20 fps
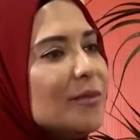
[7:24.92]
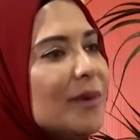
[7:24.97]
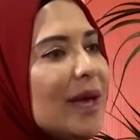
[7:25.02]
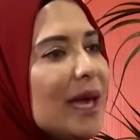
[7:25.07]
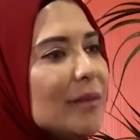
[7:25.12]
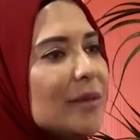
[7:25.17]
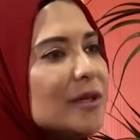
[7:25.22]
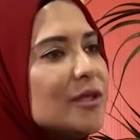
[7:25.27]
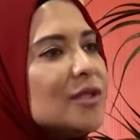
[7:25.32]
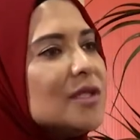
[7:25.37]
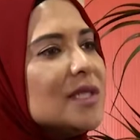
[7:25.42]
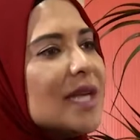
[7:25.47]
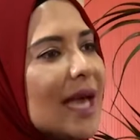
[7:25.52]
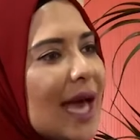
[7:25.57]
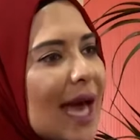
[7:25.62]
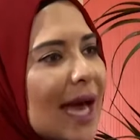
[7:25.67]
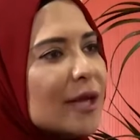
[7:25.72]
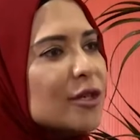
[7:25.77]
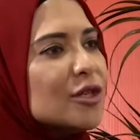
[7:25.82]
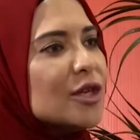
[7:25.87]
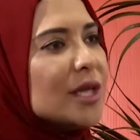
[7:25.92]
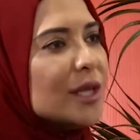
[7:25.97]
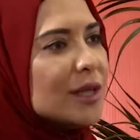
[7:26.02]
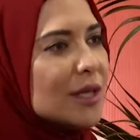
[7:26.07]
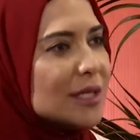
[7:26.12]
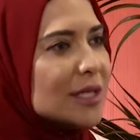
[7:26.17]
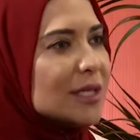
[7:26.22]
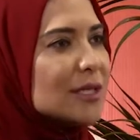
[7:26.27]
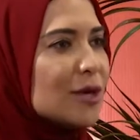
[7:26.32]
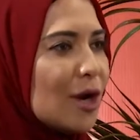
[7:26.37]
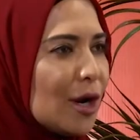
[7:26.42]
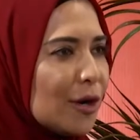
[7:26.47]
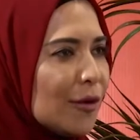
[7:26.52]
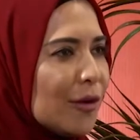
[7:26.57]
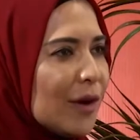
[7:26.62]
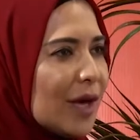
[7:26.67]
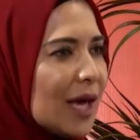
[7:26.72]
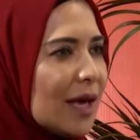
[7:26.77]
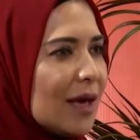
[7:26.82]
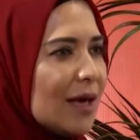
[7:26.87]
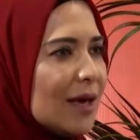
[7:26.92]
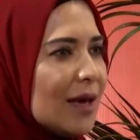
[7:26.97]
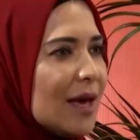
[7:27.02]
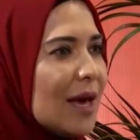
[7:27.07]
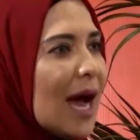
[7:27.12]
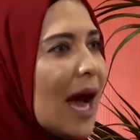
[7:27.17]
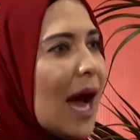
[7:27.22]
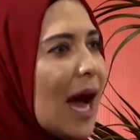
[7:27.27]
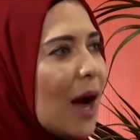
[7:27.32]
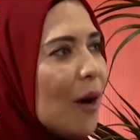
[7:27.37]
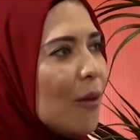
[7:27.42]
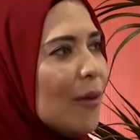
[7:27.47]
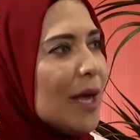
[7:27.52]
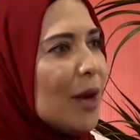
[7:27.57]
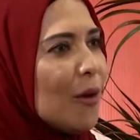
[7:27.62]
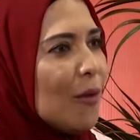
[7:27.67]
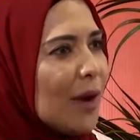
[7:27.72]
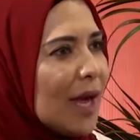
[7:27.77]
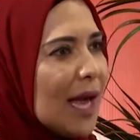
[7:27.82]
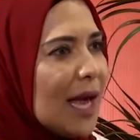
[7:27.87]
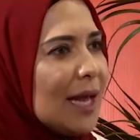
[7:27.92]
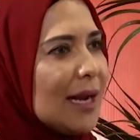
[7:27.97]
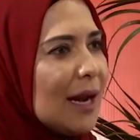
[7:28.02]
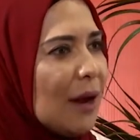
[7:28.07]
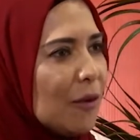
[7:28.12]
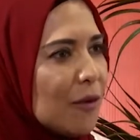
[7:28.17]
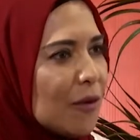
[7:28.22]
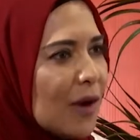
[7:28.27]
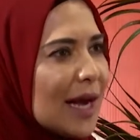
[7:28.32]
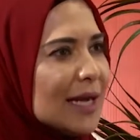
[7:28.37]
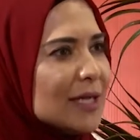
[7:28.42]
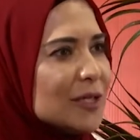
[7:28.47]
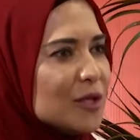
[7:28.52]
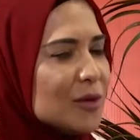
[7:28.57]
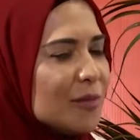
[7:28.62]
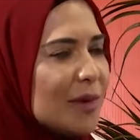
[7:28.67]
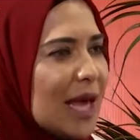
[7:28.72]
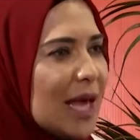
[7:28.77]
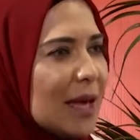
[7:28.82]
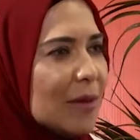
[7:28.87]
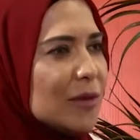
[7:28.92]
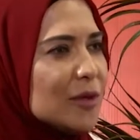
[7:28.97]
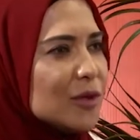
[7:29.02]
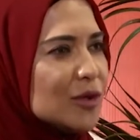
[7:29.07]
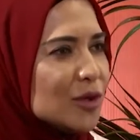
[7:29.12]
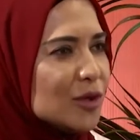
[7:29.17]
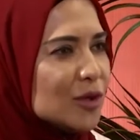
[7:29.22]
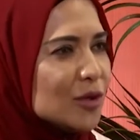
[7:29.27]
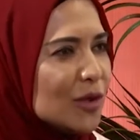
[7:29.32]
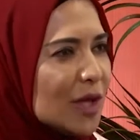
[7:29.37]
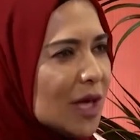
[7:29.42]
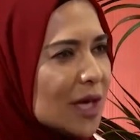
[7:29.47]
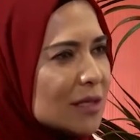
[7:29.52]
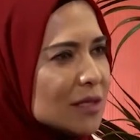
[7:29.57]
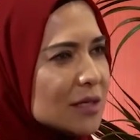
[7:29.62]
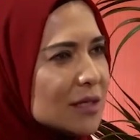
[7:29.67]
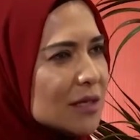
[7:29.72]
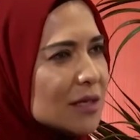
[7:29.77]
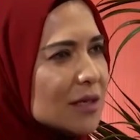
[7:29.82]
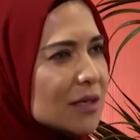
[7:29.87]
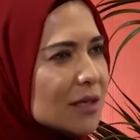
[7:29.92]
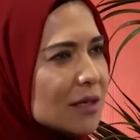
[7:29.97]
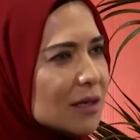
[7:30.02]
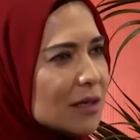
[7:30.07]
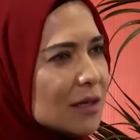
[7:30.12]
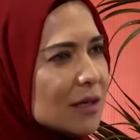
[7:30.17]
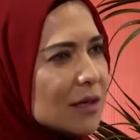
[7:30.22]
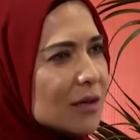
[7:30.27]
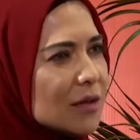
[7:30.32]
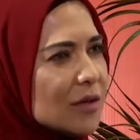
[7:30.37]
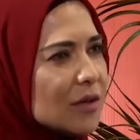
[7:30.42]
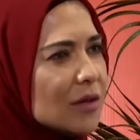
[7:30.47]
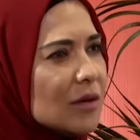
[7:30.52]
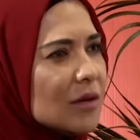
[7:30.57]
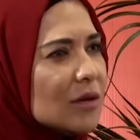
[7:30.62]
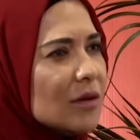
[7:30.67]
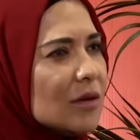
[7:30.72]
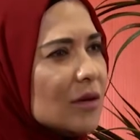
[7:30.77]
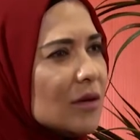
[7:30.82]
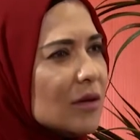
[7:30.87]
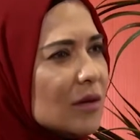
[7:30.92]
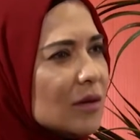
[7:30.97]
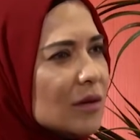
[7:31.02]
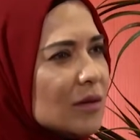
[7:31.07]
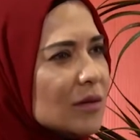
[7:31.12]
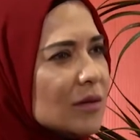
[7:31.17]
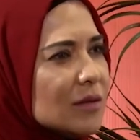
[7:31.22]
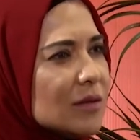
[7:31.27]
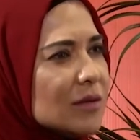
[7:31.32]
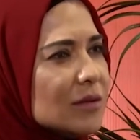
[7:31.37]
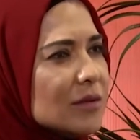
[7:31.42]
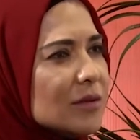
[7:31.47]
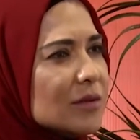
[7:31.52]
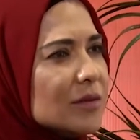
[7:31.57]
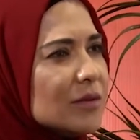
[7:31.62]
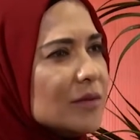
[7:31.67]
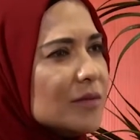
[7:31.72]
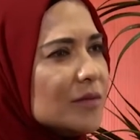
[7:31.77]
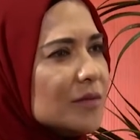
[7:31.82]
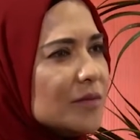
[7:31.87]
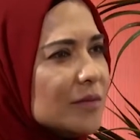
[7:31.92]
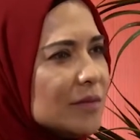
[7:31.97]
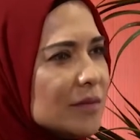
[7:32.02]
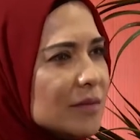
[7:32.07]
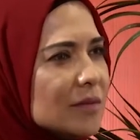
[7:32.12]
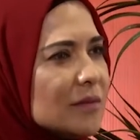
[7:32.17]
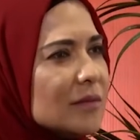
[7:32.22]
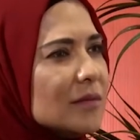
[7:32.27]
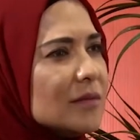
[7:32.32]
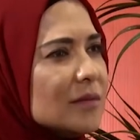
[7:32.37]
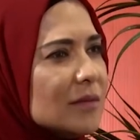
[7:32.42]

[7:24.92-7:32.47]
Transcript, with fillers: be able to say, actually, this is not okay. Are we okay in our rights to be able to do that? And I think that's what people need to appreciate